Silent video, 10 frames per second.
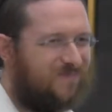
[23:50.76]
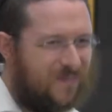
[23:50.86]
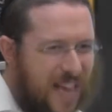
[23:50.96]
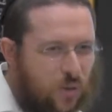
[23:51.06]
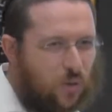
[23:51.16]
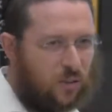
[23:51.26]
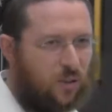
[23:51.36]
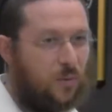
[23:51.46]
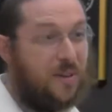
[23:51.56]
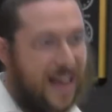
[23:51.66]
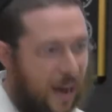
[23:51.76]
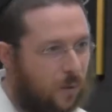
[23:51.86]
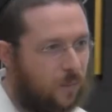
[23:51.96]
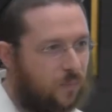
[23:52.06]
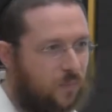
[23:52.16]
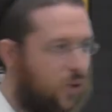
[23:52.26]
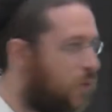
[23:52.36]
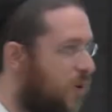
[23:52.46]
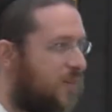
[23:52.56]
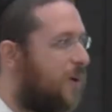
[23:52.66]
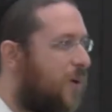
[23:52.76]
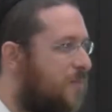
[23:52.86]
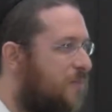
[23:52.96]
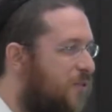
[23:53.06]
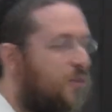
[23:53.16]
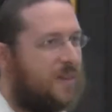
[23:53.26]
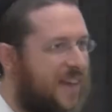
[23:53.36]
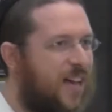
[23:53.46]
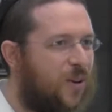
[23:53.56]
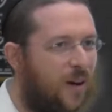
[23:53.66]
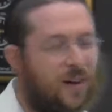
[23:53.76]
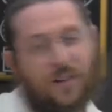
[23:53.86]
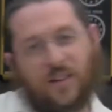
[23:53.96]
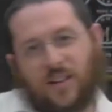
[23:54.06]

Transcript: natural to you now, you weren't that way before, but now you are.